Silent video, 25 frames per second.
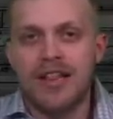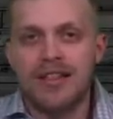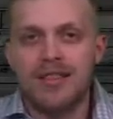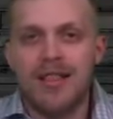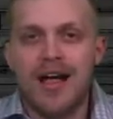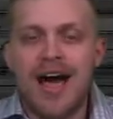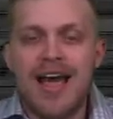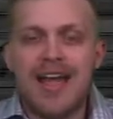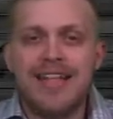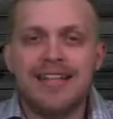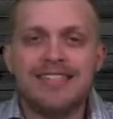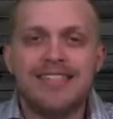
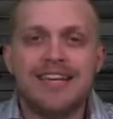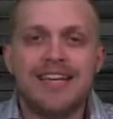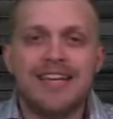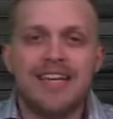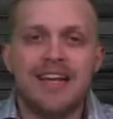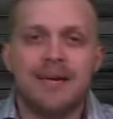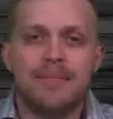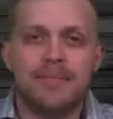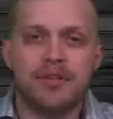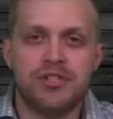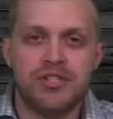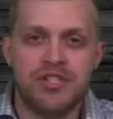Lions get
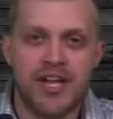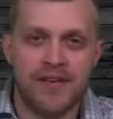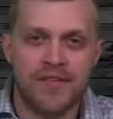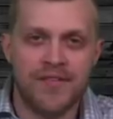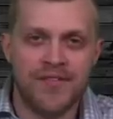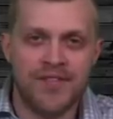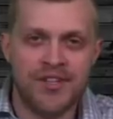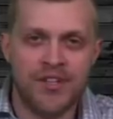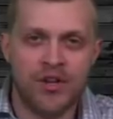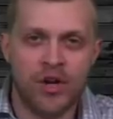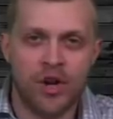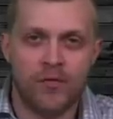number
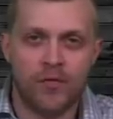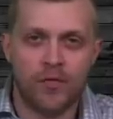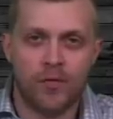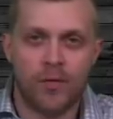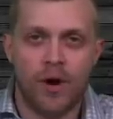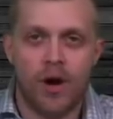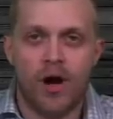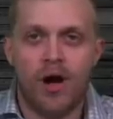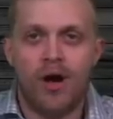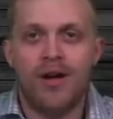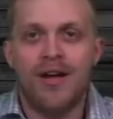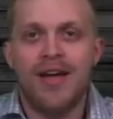seventeen
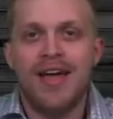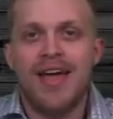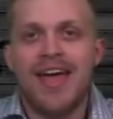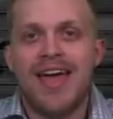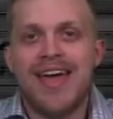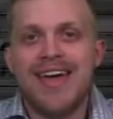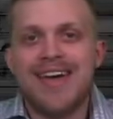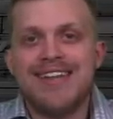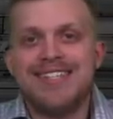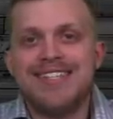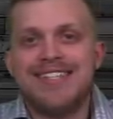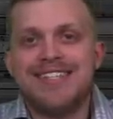overall,
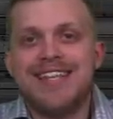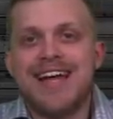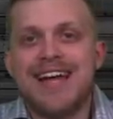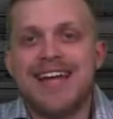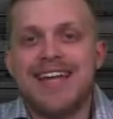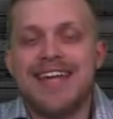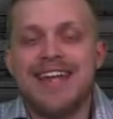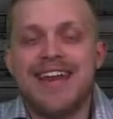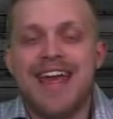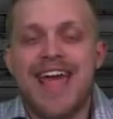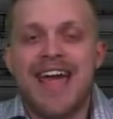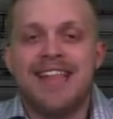a
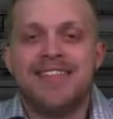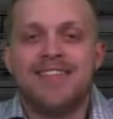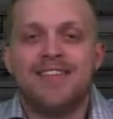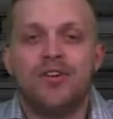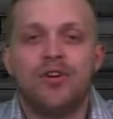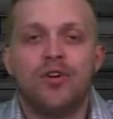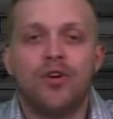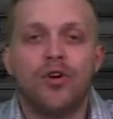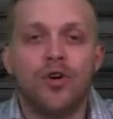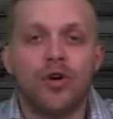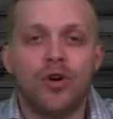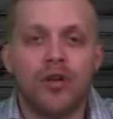second and
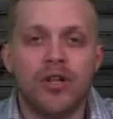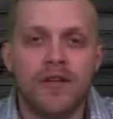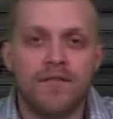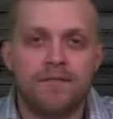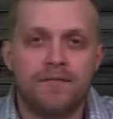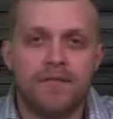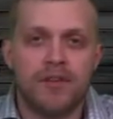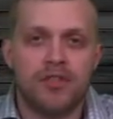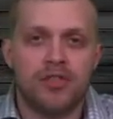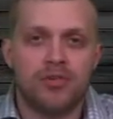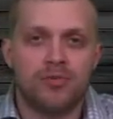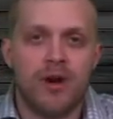an early
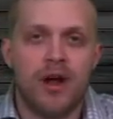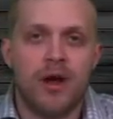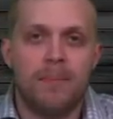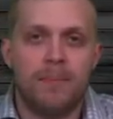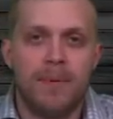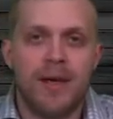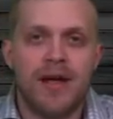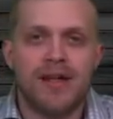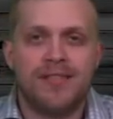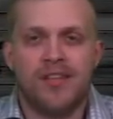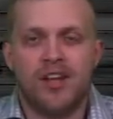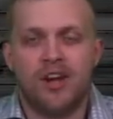fifth
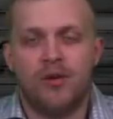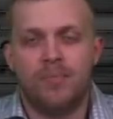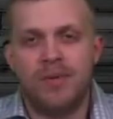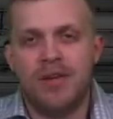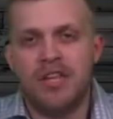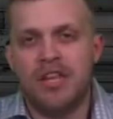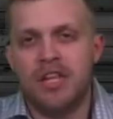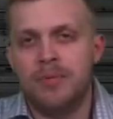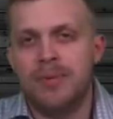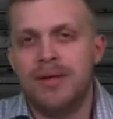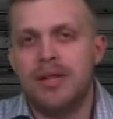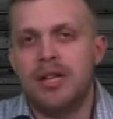round pick that'll
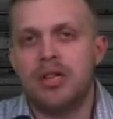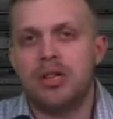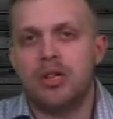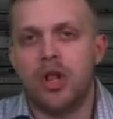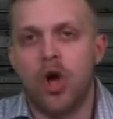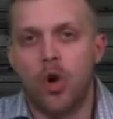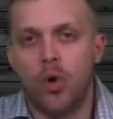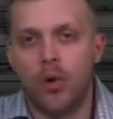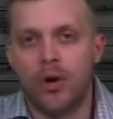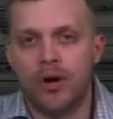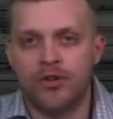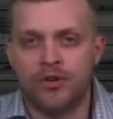be a little bit
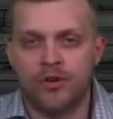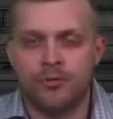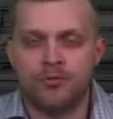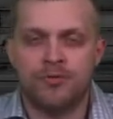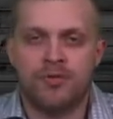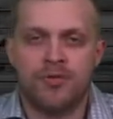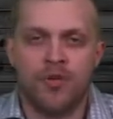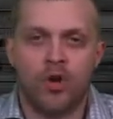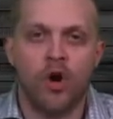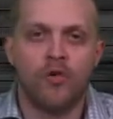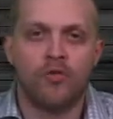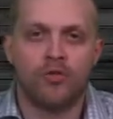lower in terms
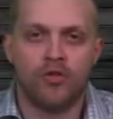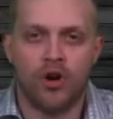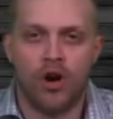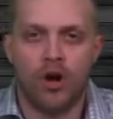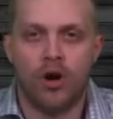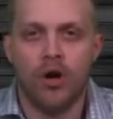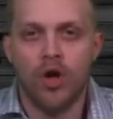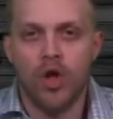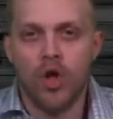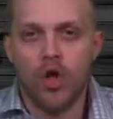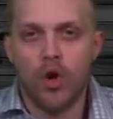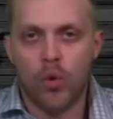of the
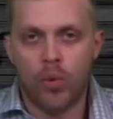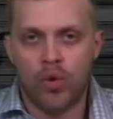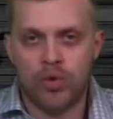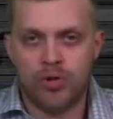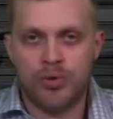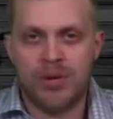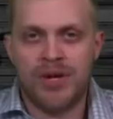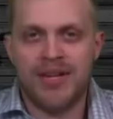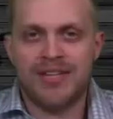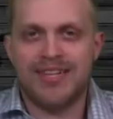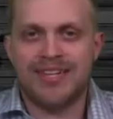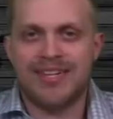overall
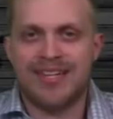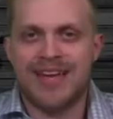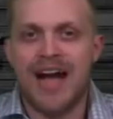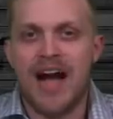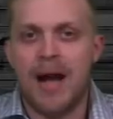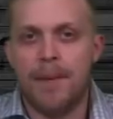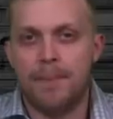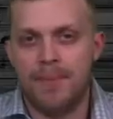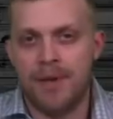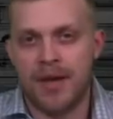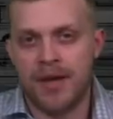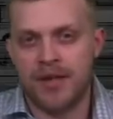once we get the
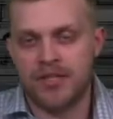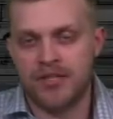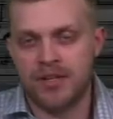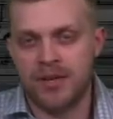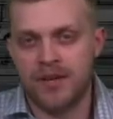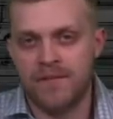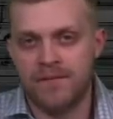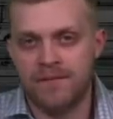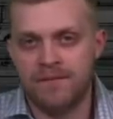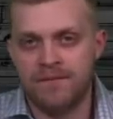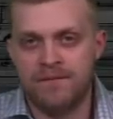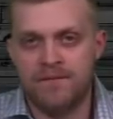comp picks
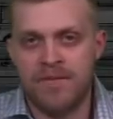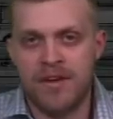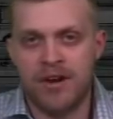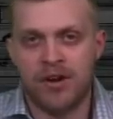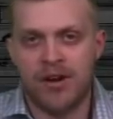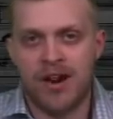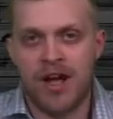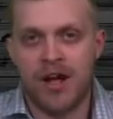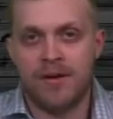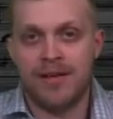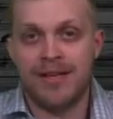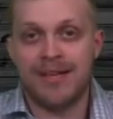
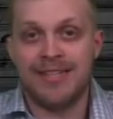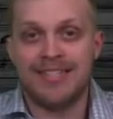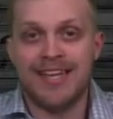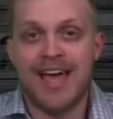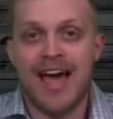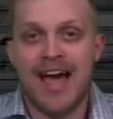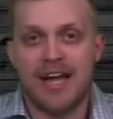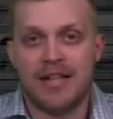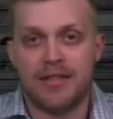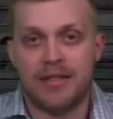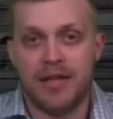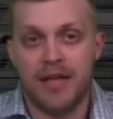figured out
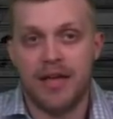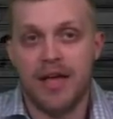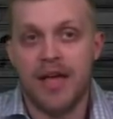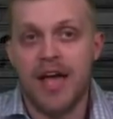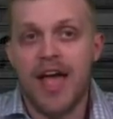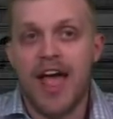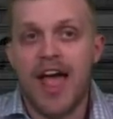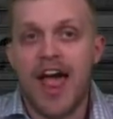exactly.